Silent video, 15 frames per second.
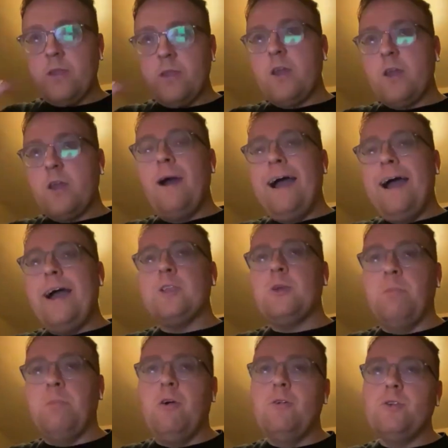go out and
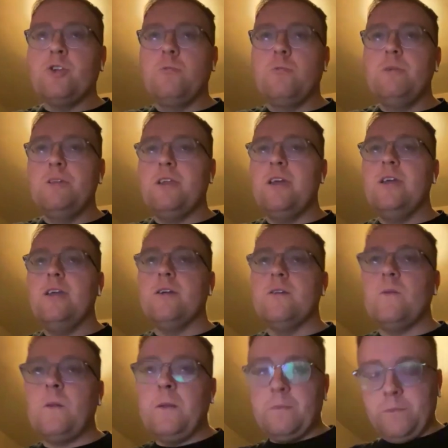appoint somebody,
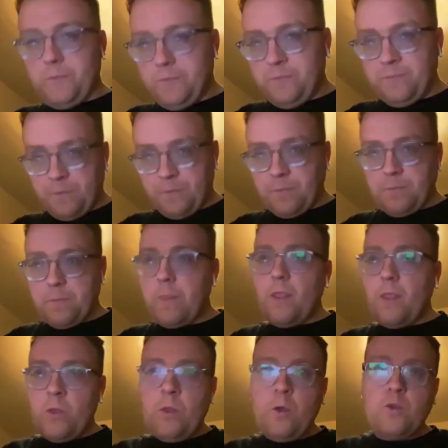and
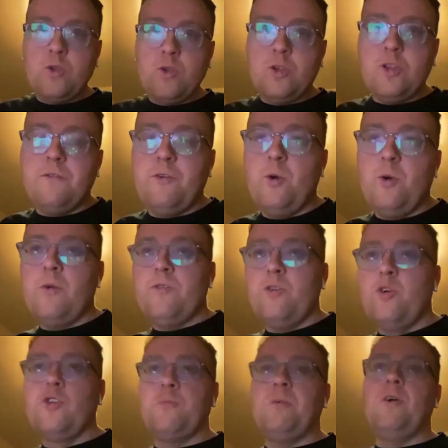not just the four of
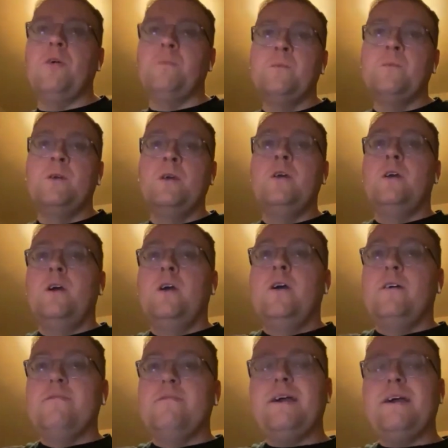us, but
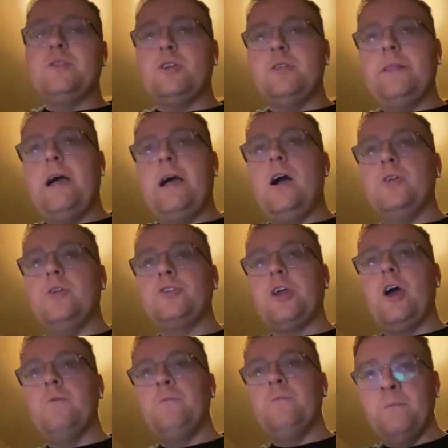fans at large
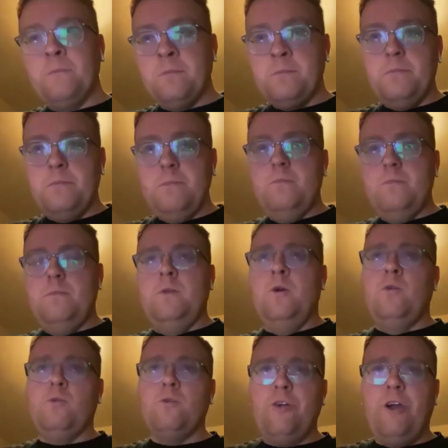go,
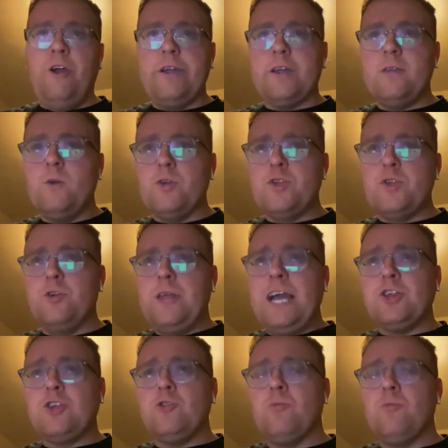oh, crikey, not sure
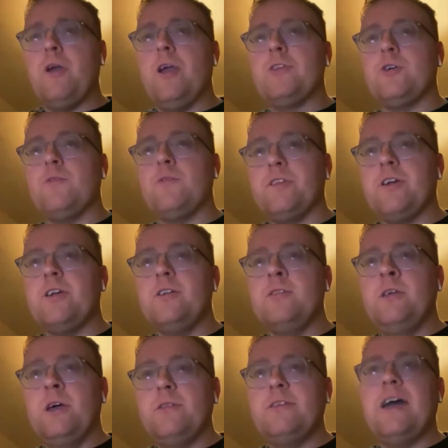that's an upgrade on
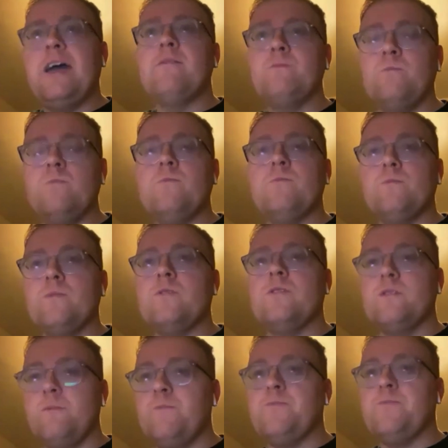Dean, then
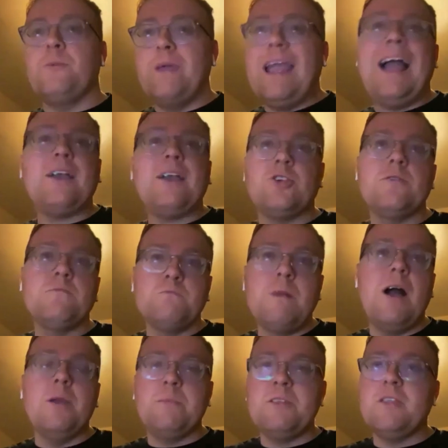the reaction
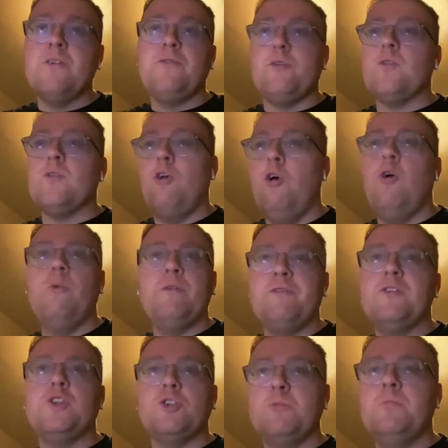might be different. Or if
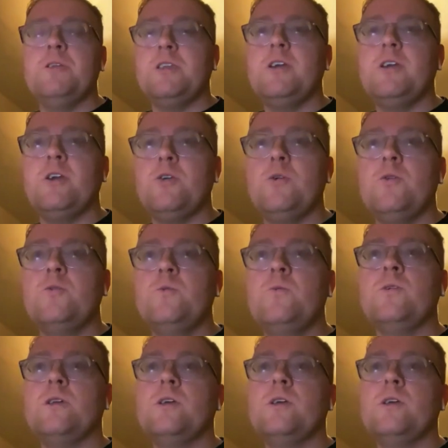it's somebody who